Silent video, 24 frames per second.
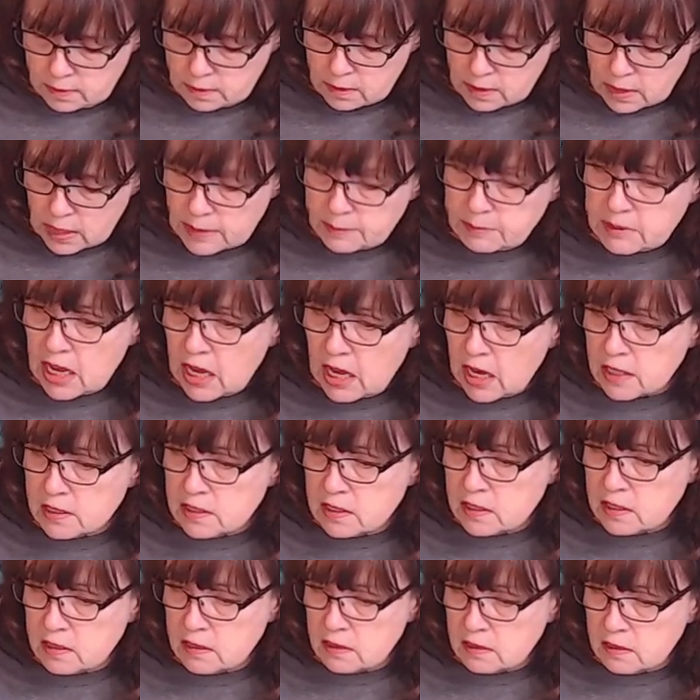I'm
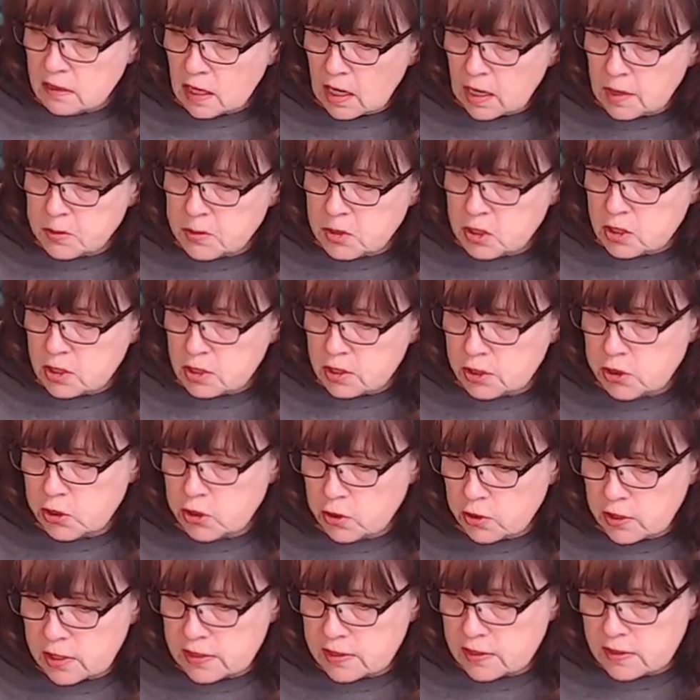lost. Option or
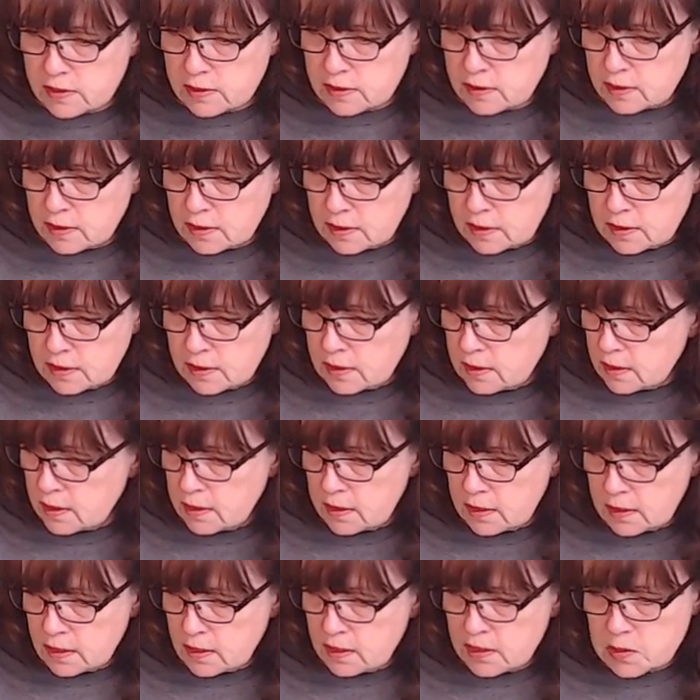choice?
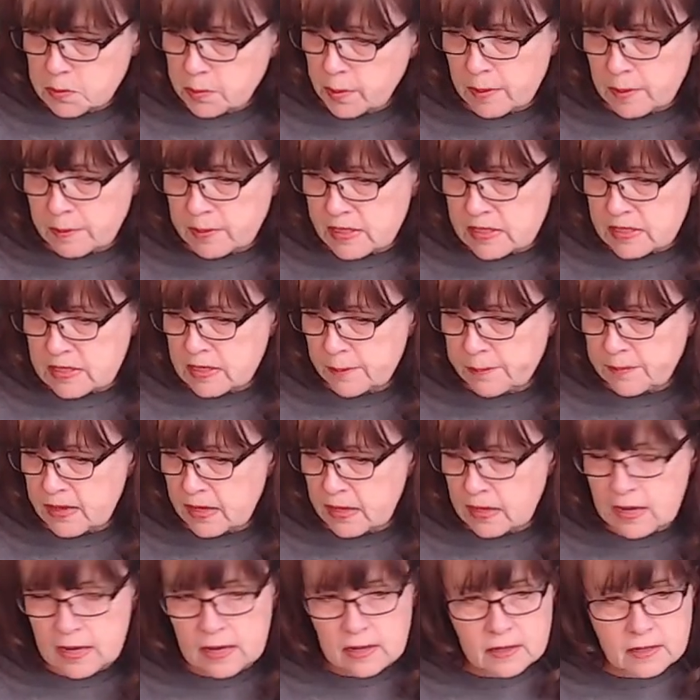It's probably something.
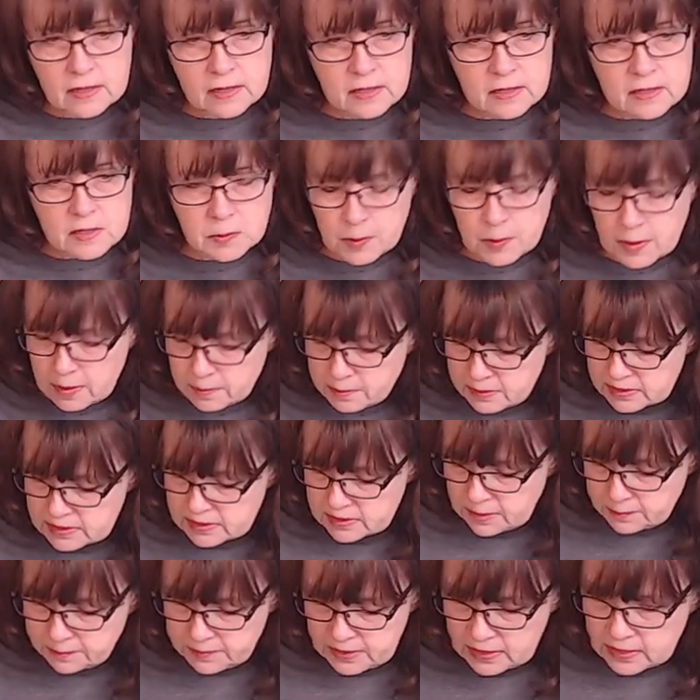It's probably
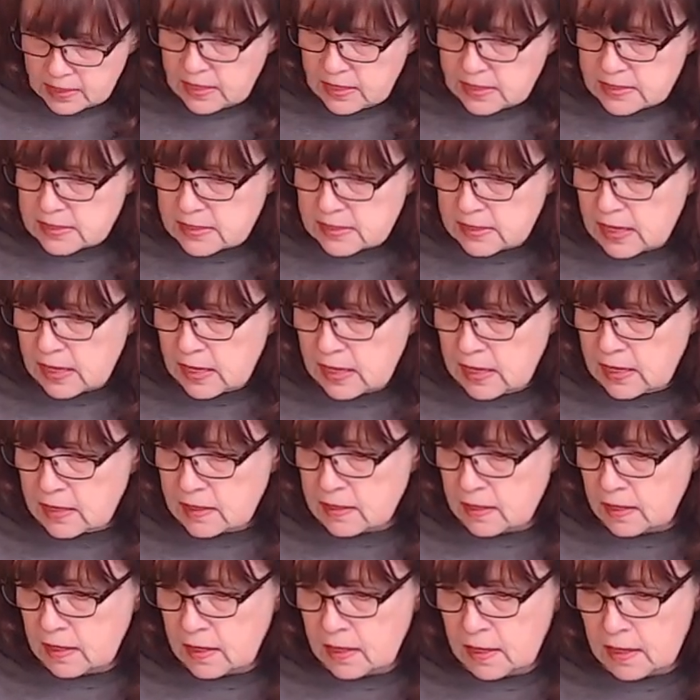something I said,
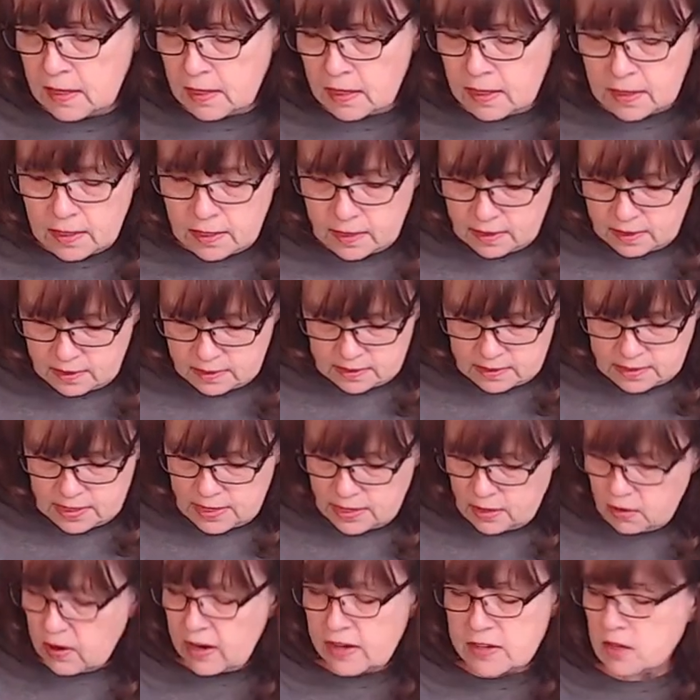and
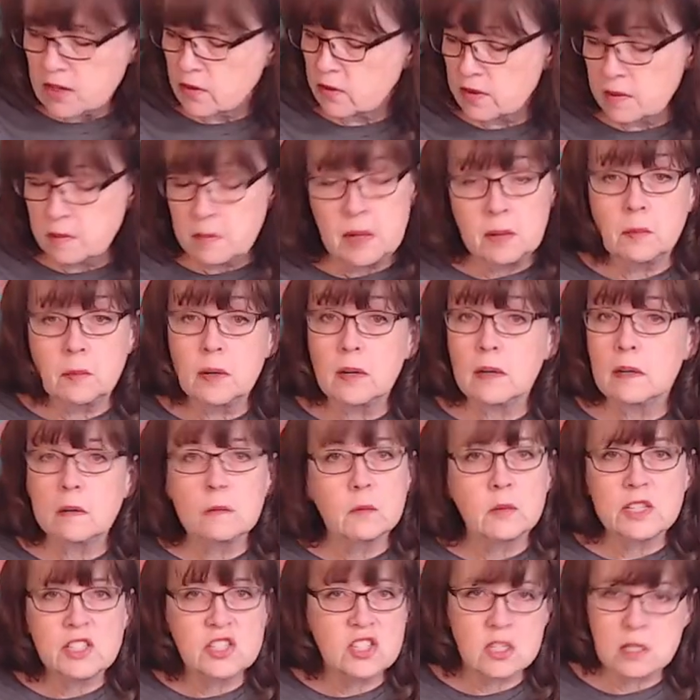now I don't remember,
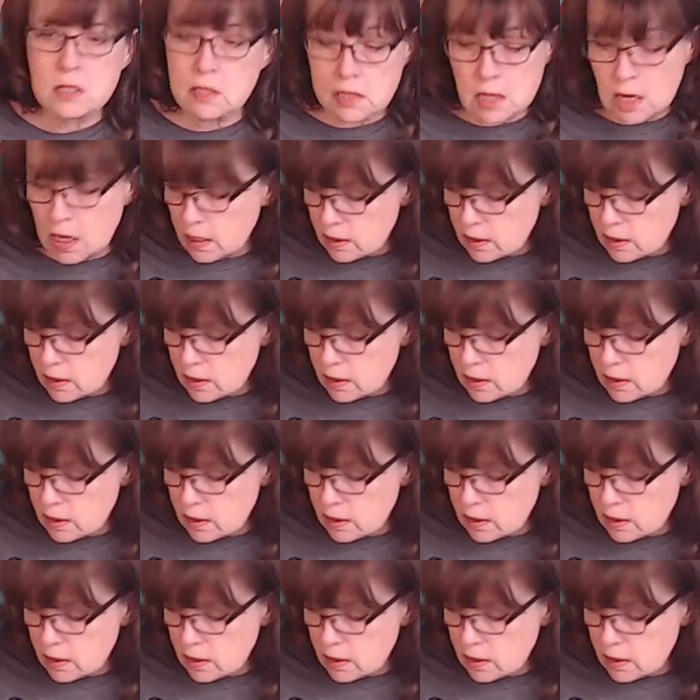which is not